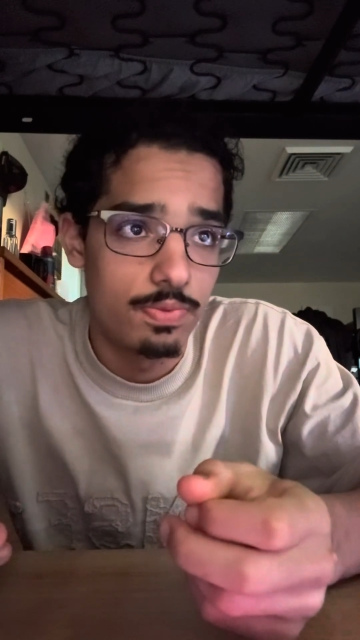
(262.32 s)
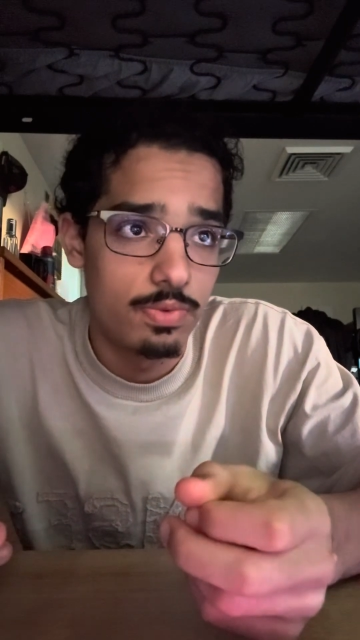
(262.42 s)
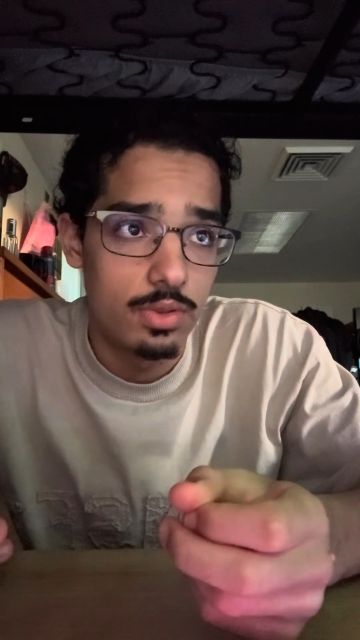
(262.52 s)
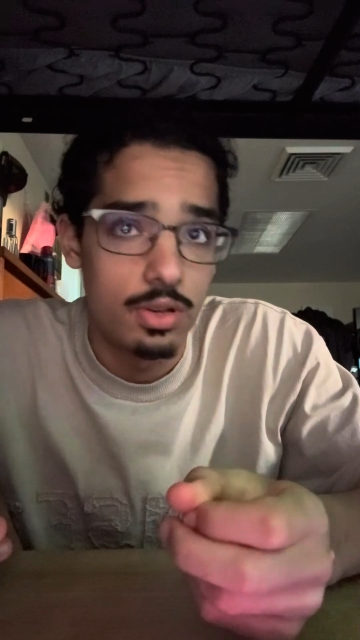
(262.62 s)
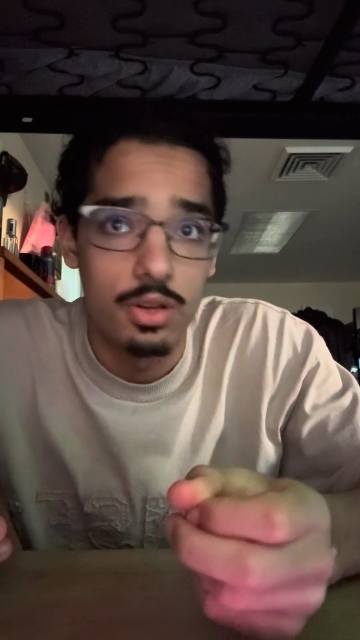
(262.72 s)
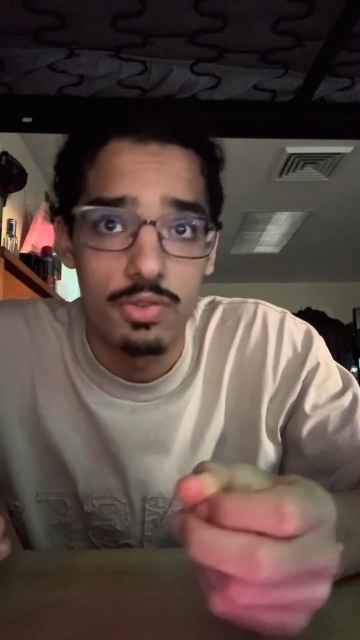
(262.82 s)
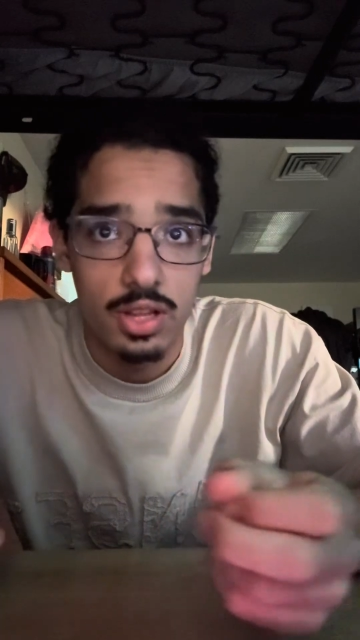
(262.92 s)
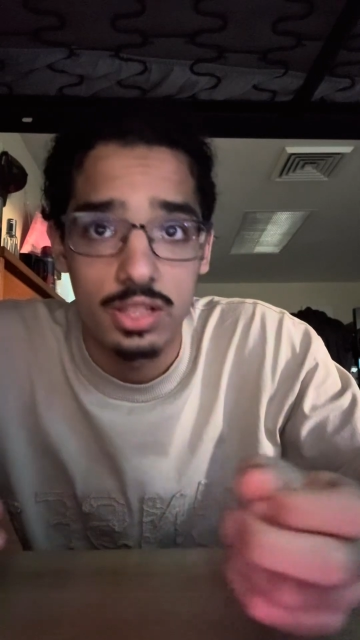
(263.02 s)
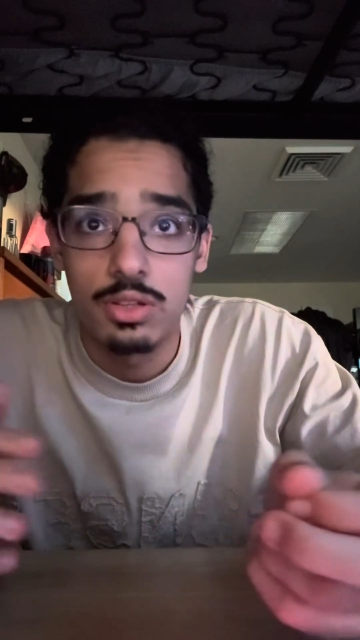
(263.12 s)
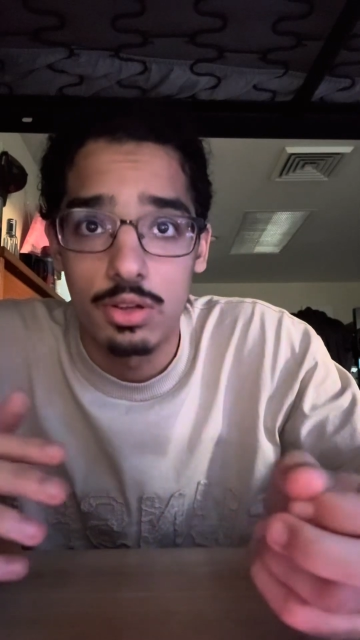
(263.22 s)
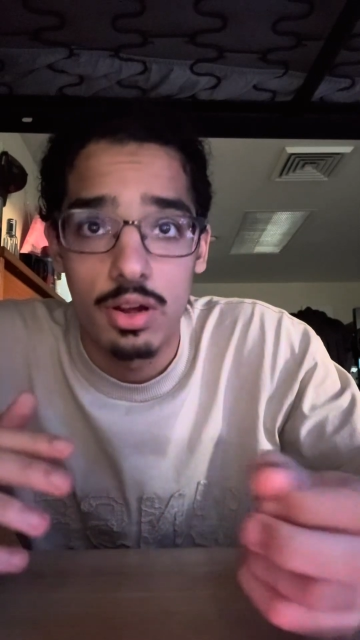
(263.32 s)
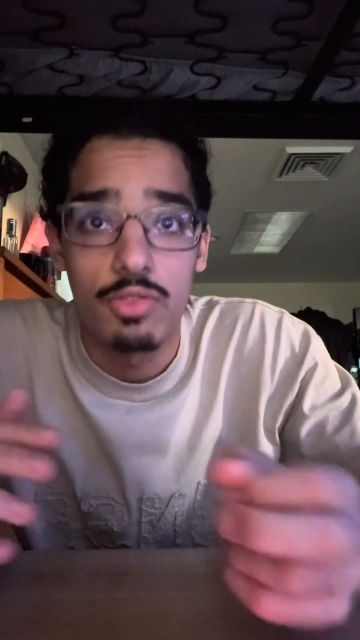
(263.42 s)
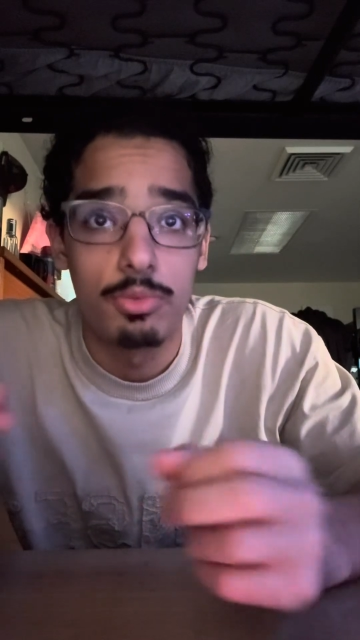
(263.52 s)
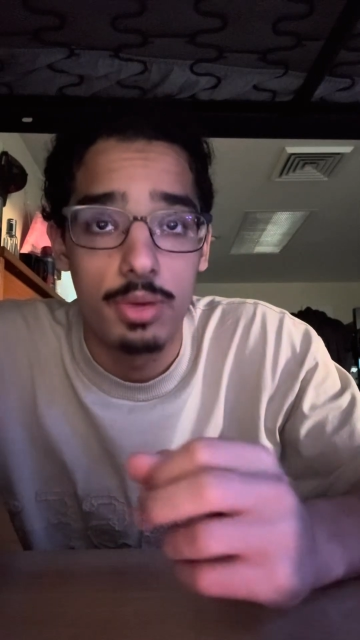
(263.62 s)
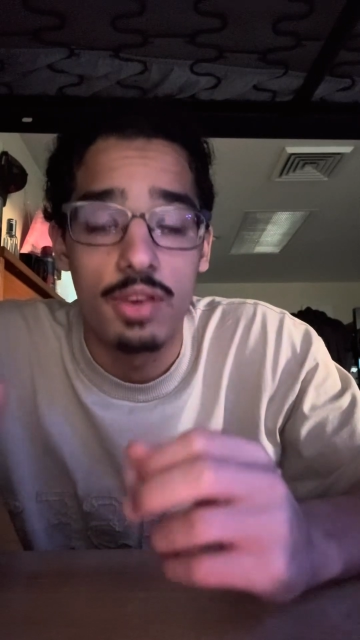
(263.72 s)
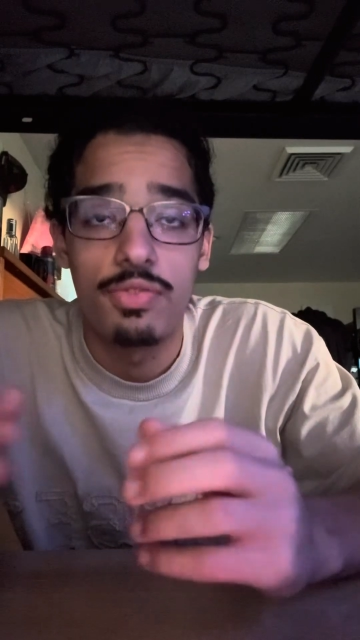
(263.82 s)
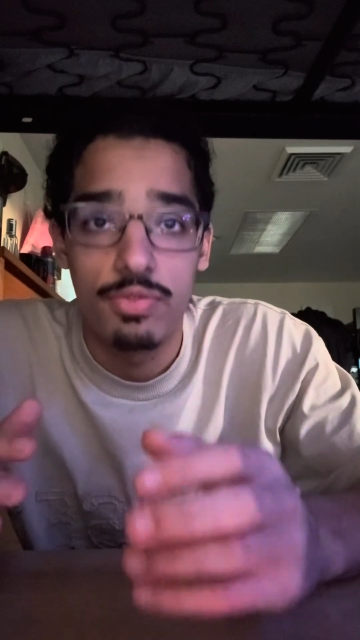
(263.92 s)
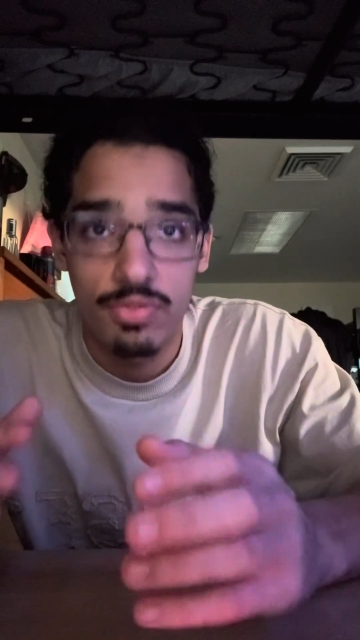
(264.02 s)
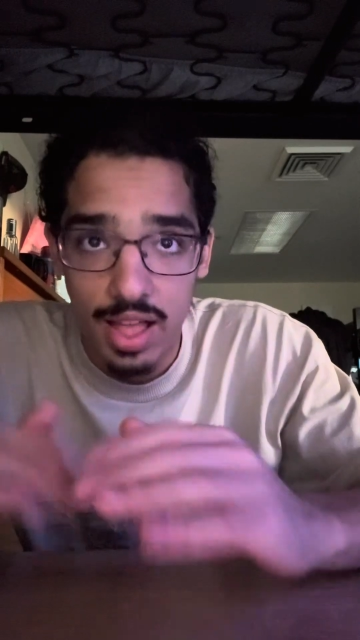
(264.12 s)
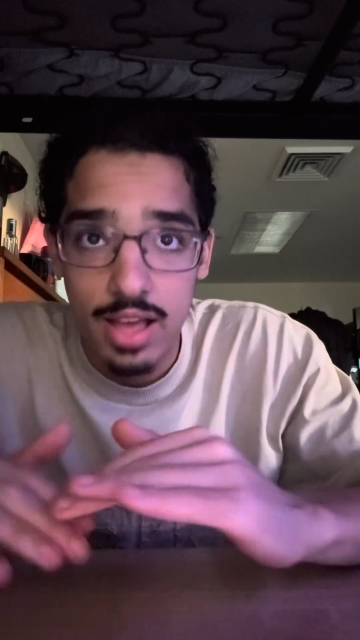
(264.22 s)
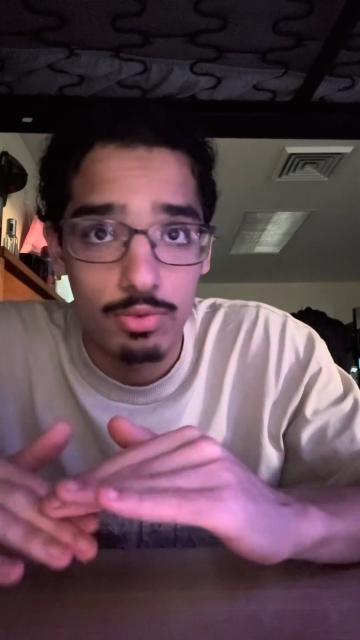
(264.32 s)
so your velocity graph will be a flat